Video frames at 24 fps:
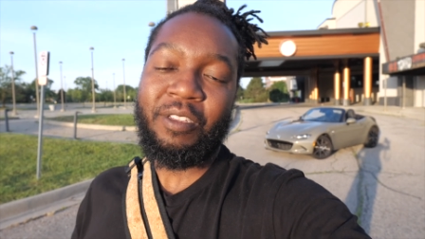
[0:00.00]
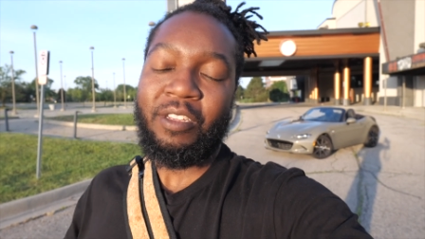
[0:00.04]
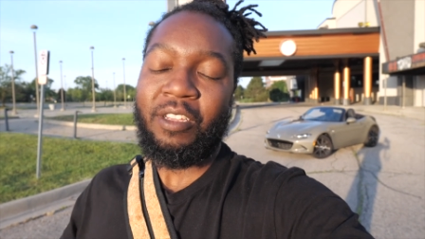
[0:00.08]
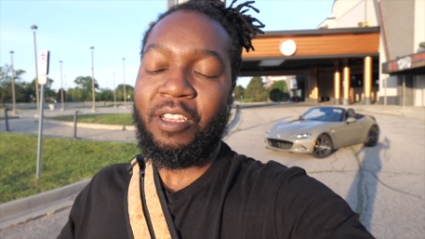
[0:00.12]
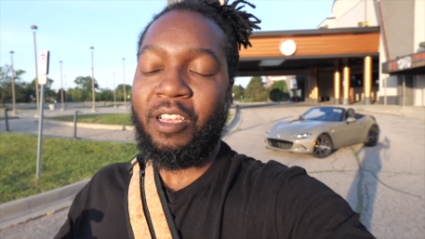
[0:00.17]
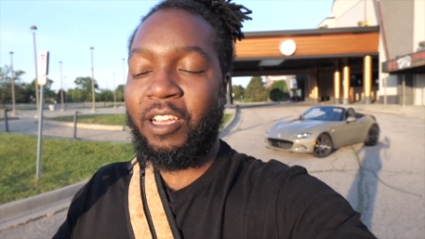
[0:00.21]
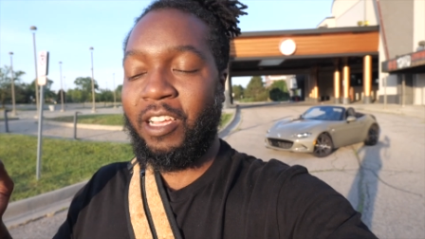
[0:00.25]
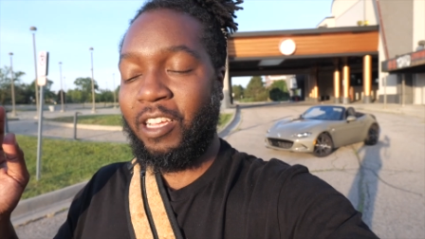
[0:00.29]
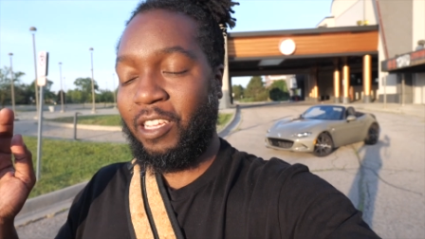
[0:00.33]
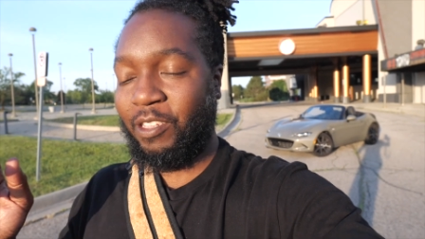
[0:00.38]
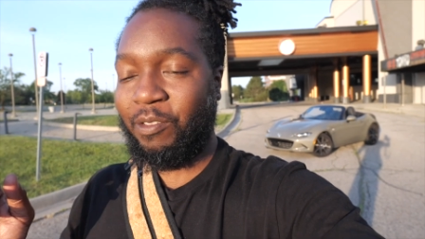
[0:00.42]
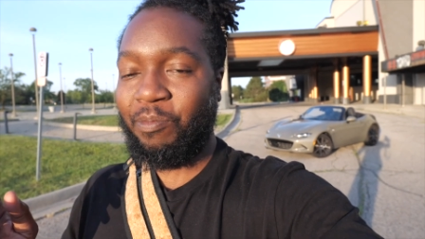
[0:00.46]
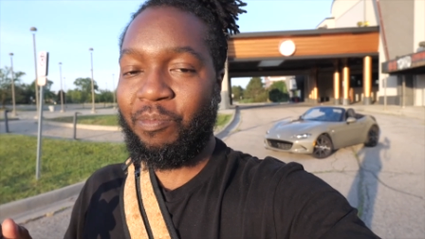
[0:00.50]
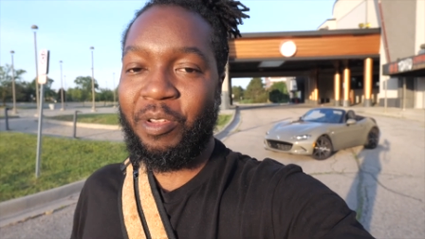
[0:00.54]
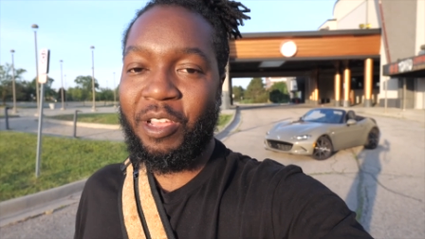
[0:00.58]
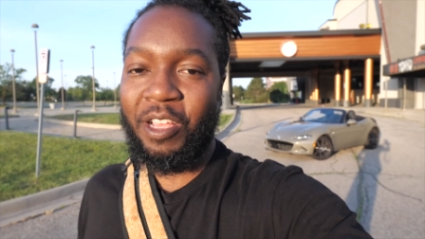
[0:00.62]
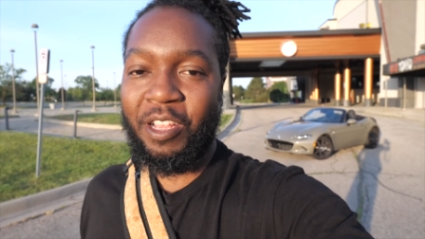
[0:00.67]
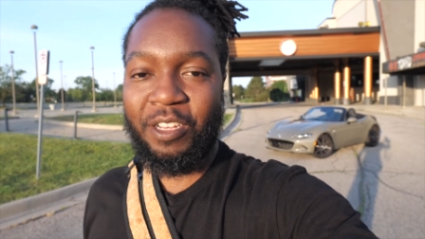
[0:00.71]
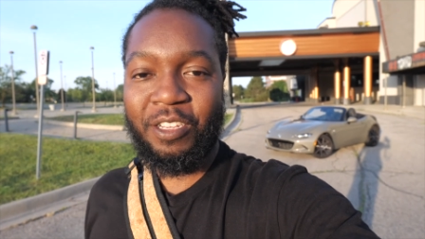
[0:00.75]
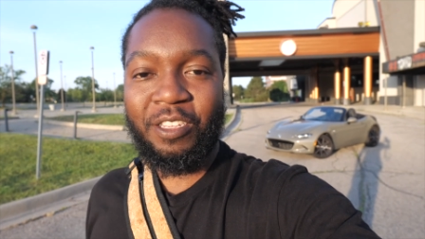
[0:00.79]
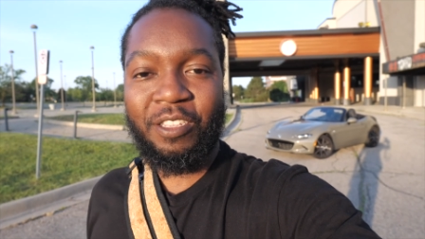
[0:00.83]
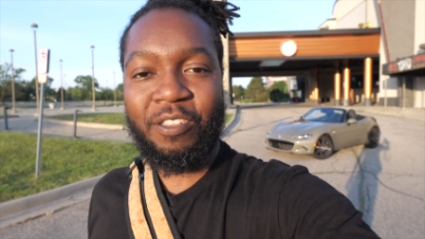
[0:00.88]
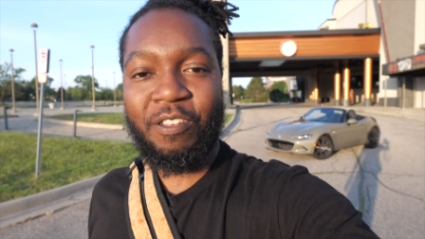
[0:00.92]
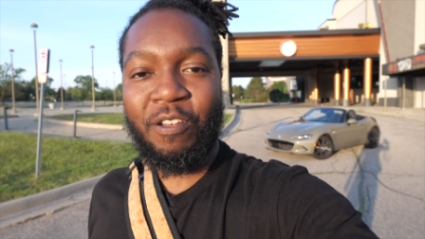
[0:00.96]
has
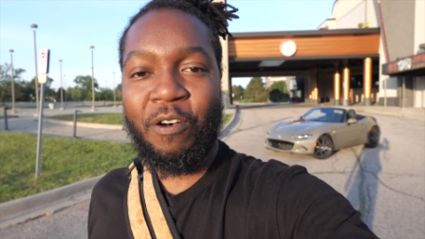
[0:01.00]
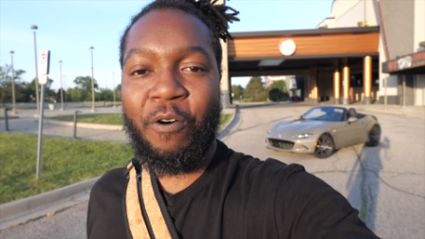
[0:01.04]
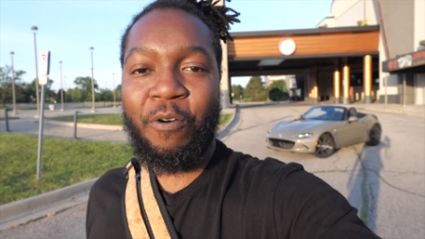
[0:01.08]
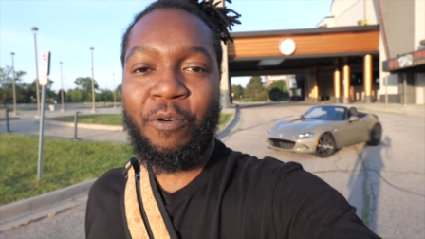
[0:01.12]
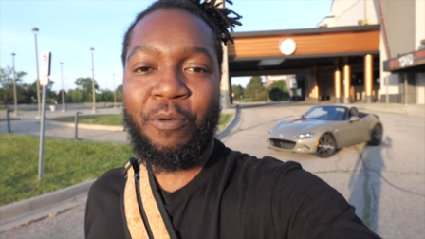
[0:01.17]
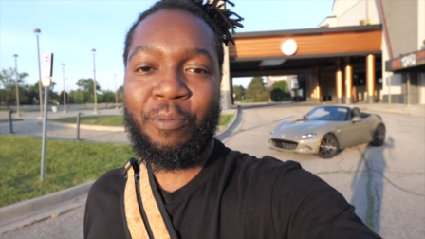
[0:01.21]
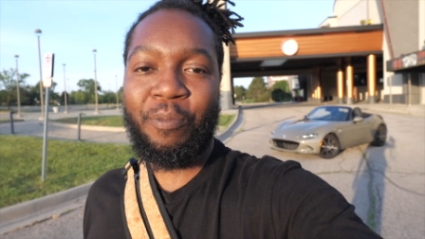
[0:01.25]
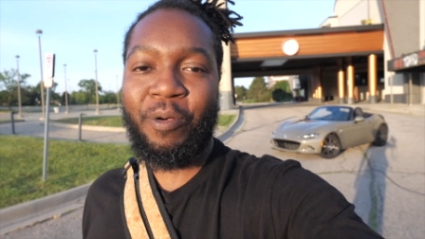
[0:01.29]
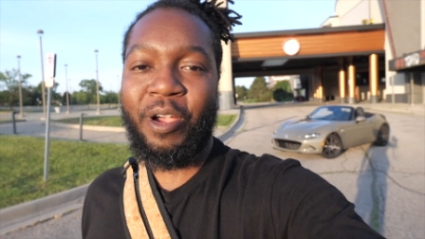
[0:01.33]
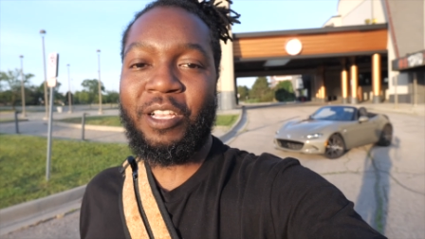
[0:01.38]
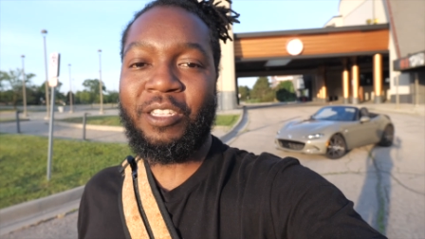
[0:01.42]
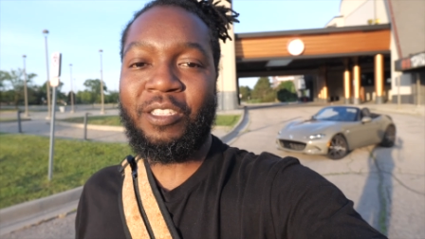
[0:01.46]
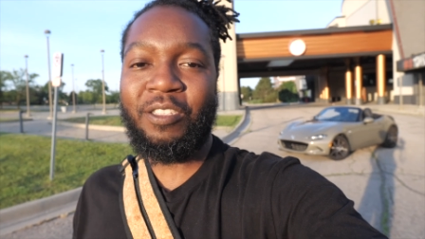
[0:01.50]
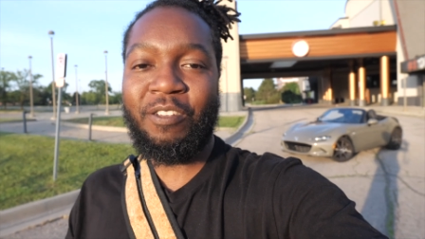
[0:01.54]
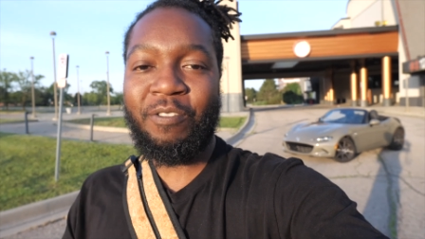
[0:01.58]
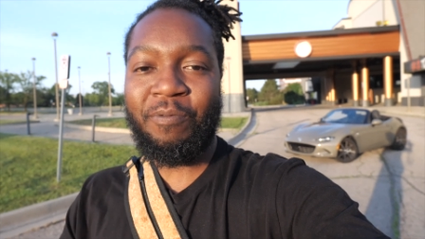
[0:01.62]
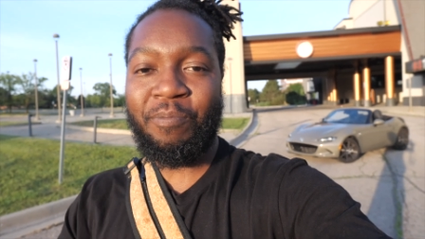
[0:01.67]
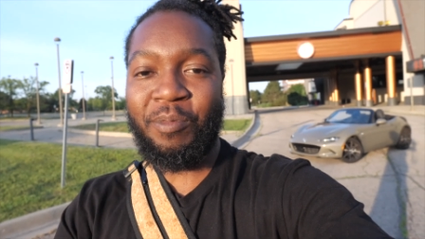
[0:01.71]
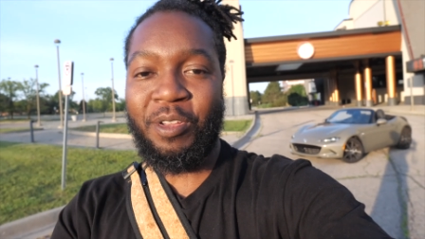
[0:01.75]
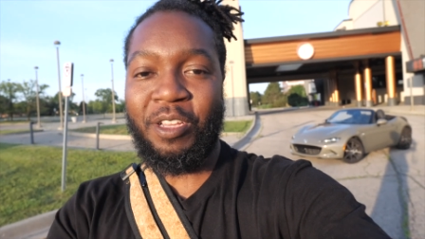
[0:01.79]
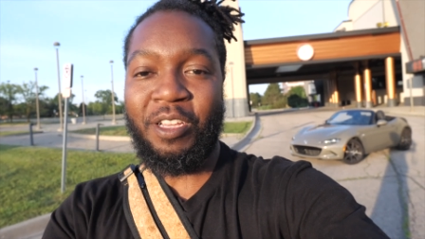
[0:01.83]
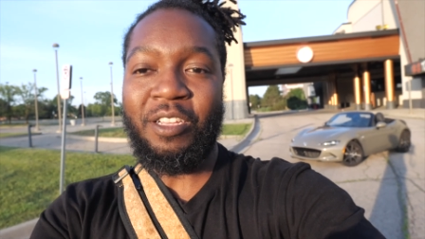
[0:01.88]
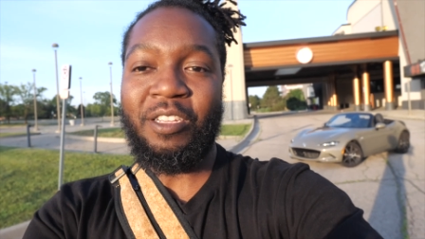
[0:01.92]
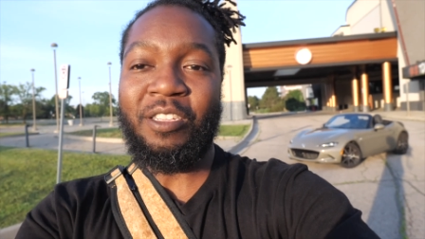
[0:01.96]
been so impressive to me.